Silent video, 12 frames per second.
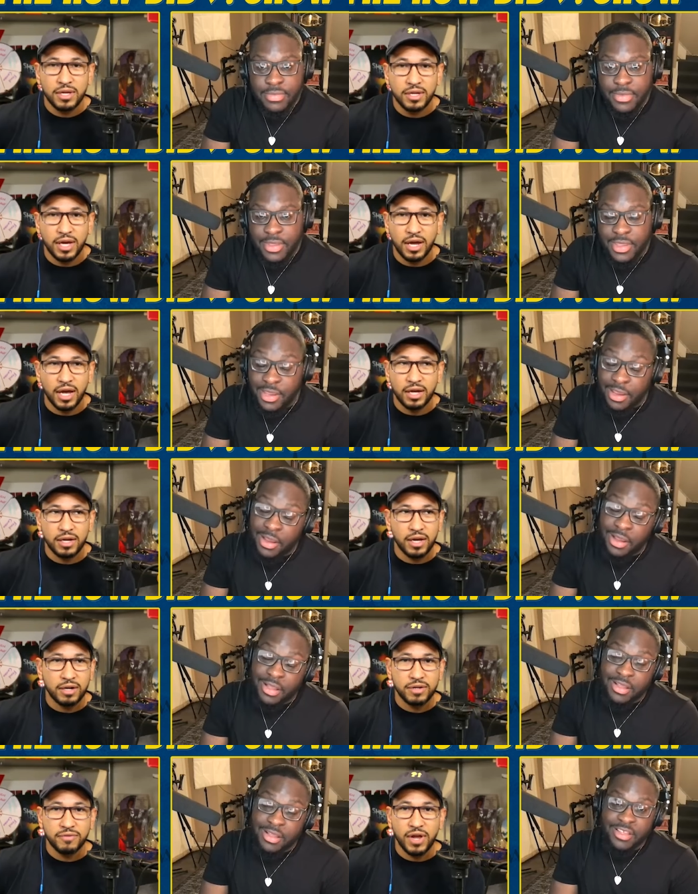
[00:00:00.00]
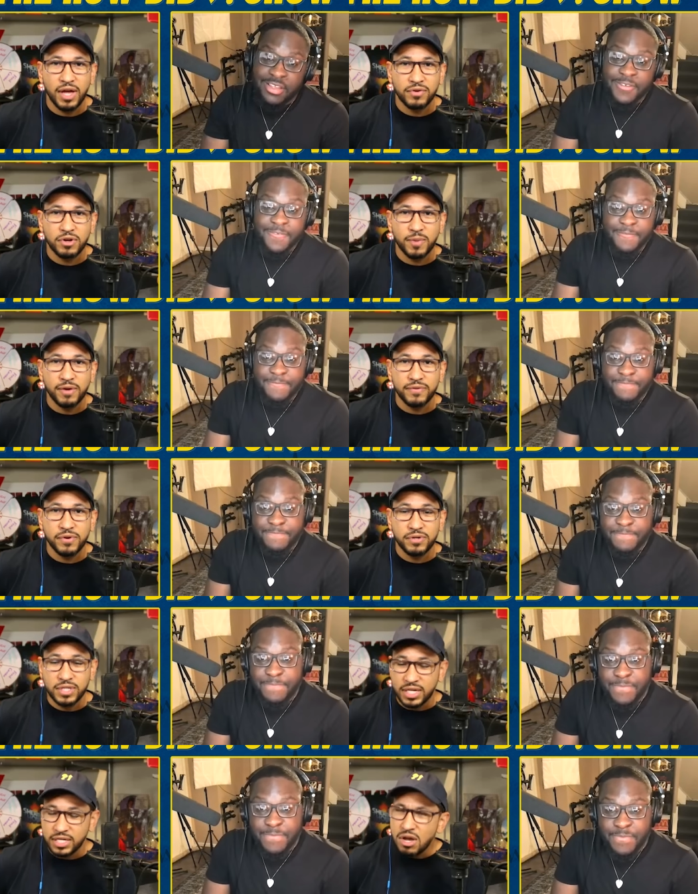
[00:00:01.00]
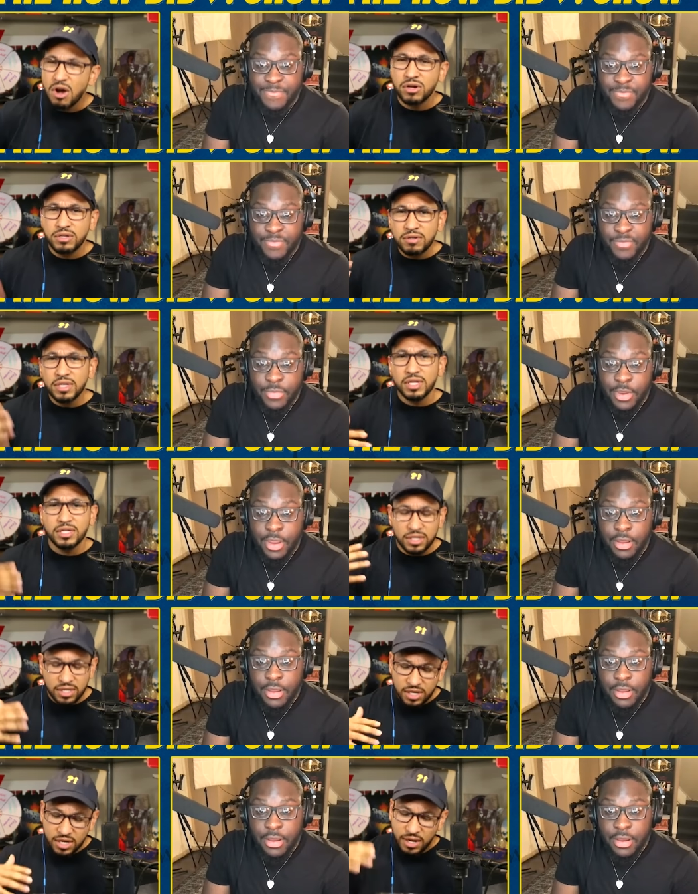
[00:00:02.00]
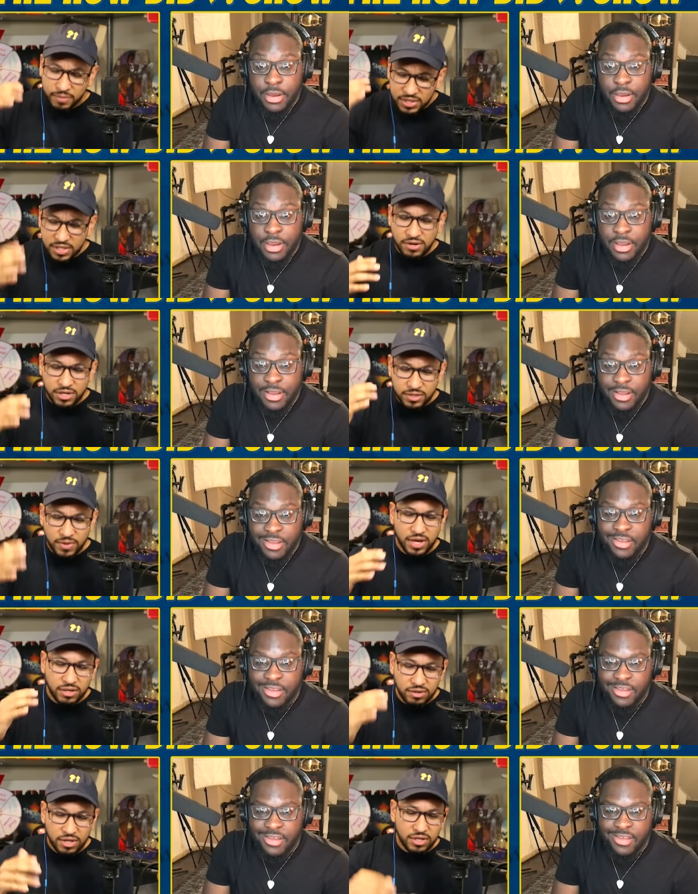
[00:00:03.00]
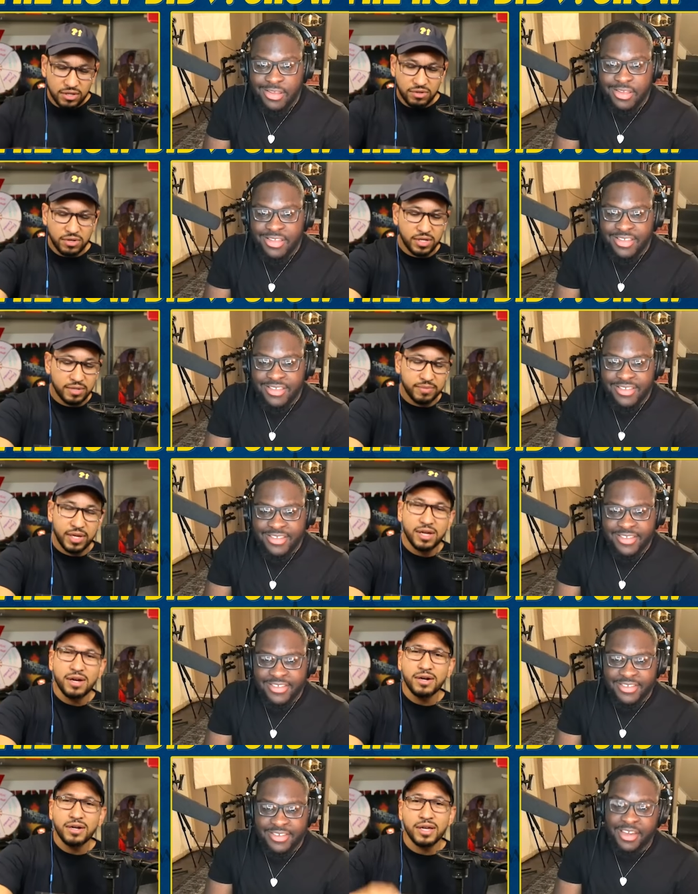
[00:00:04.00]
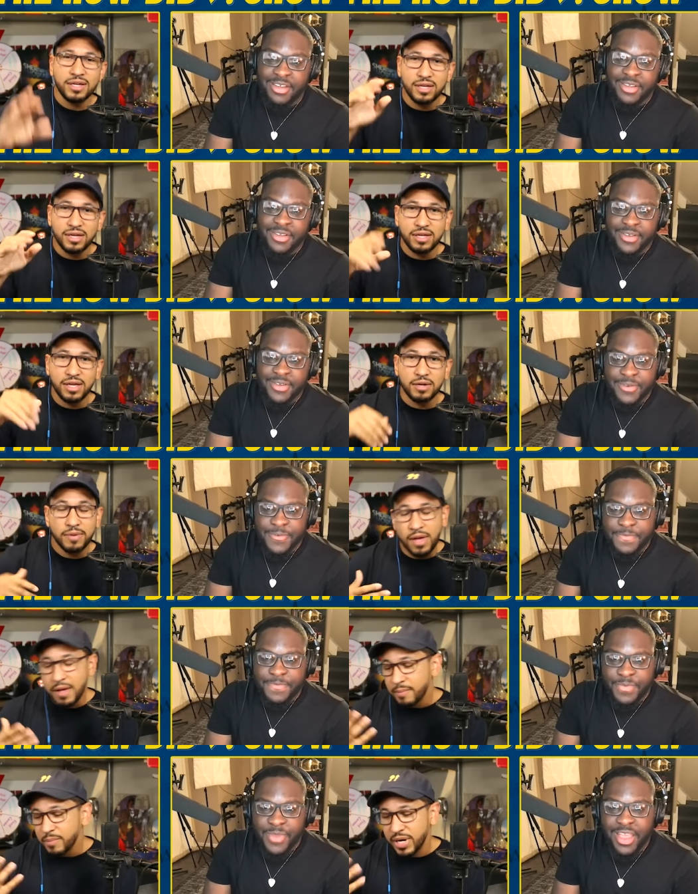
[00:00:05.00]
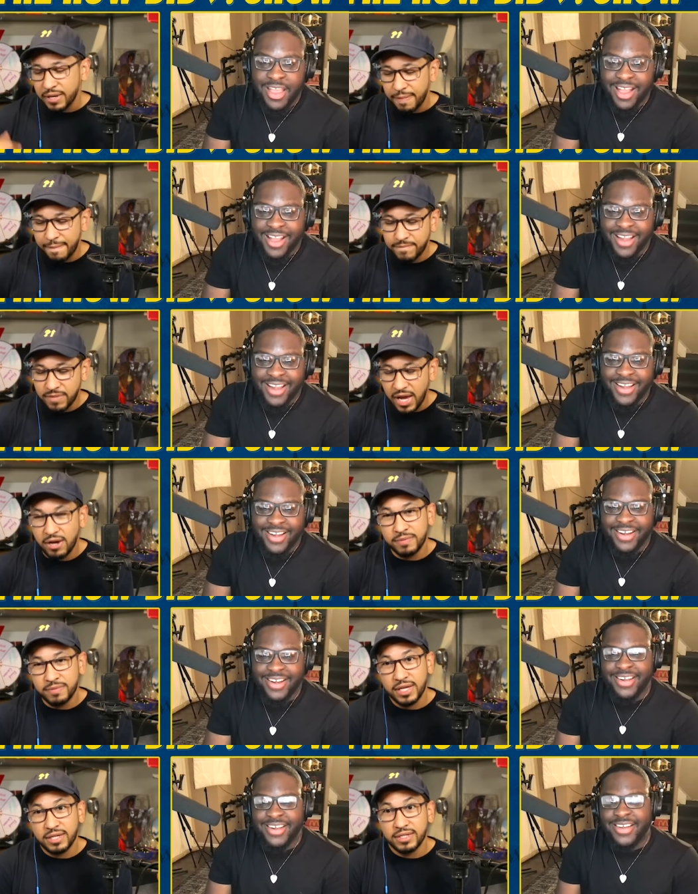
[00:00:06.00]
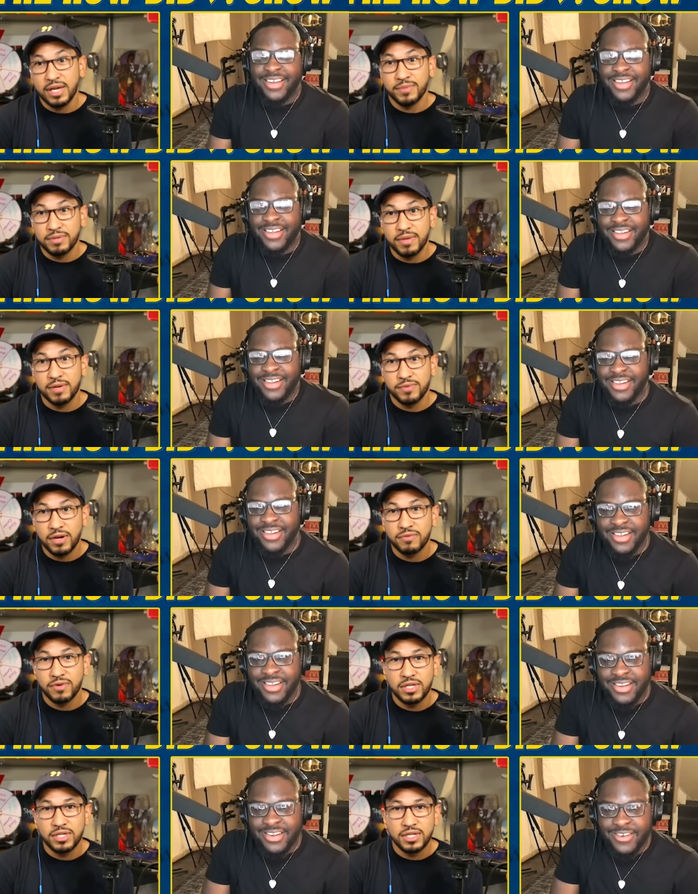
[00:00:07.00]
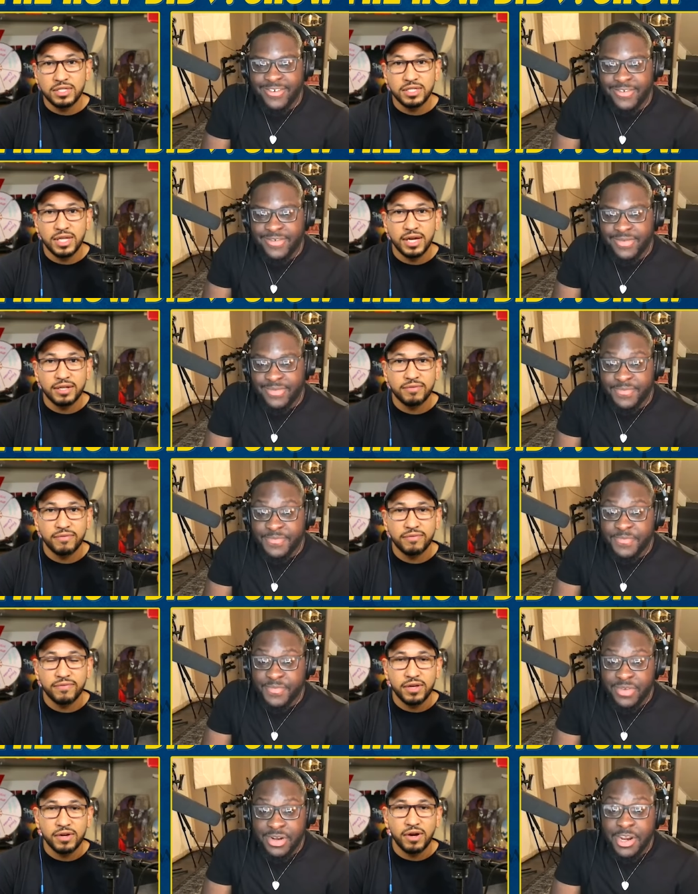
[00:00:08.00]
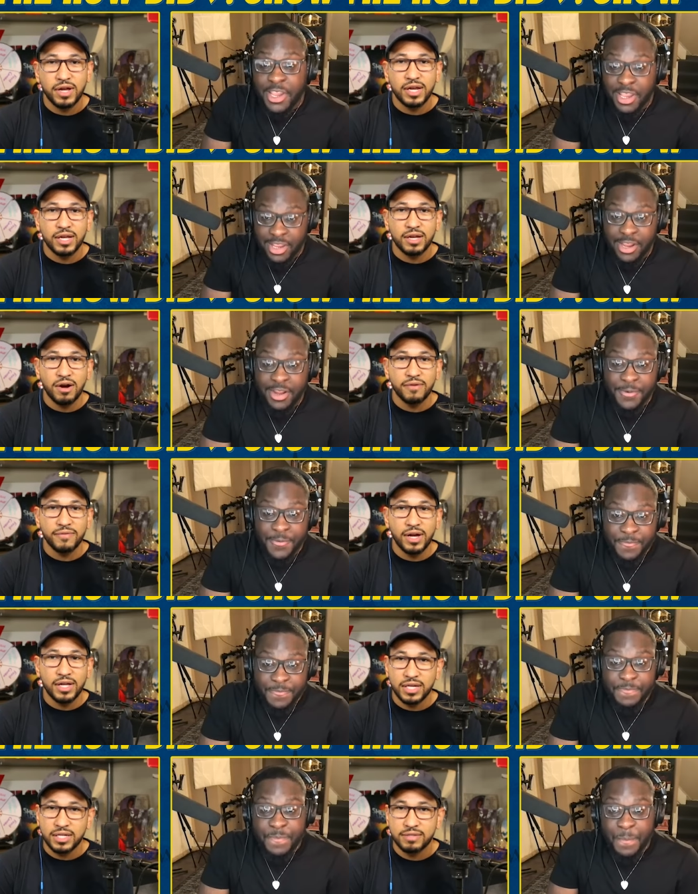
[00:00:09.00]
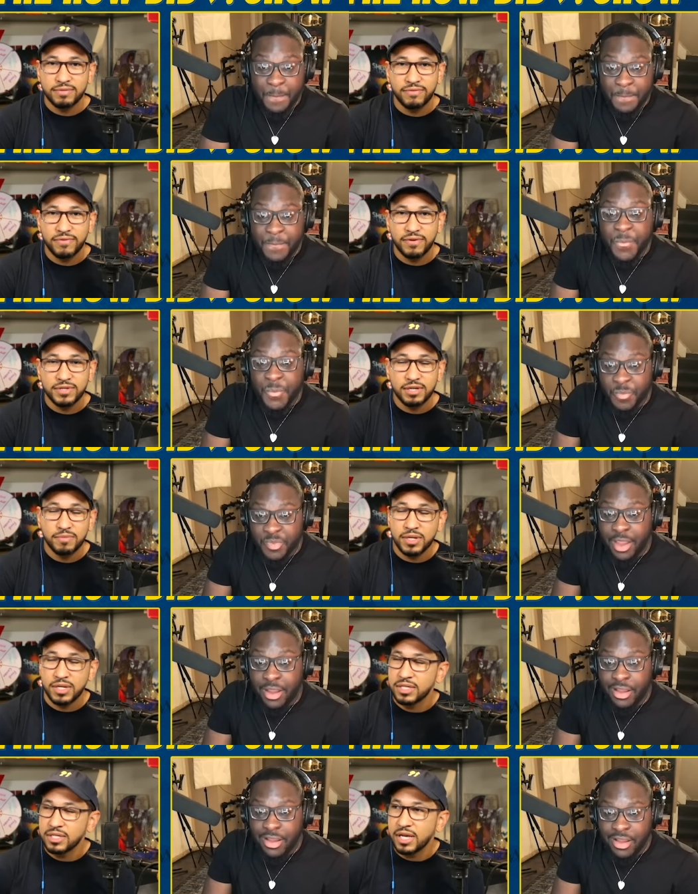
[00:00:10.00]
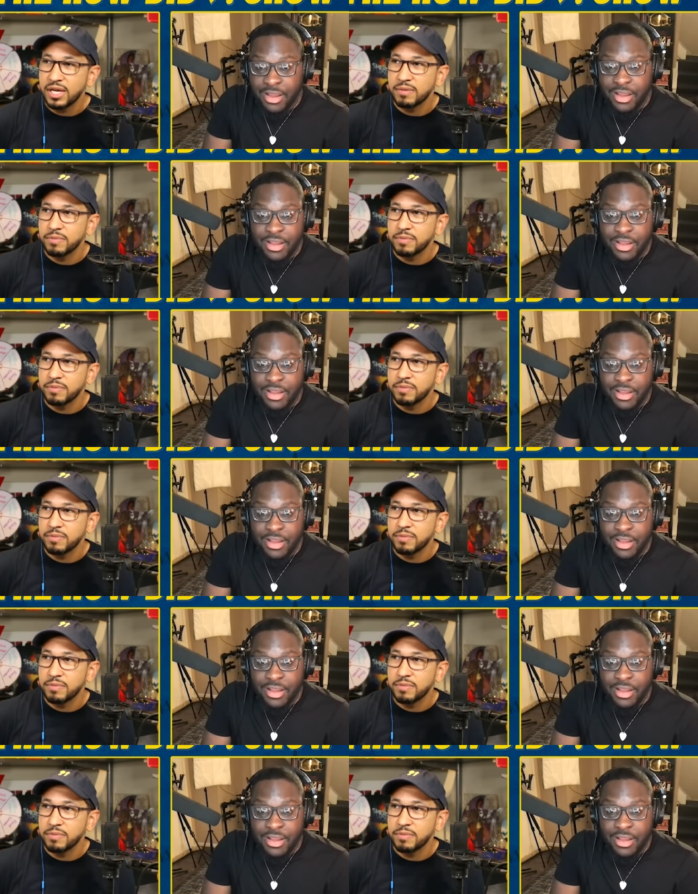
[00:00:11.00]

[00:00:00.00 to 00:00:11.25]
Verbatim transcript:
Speaker 1: I, I don't even have it on my phone. They're like, no, you need to, I'm serious, man. You need to do it. I'm like, okay, yeah, yeah. But now I'm like, damn it. Maybe I really need to like figure out how to carve out like fifteen minutes a day to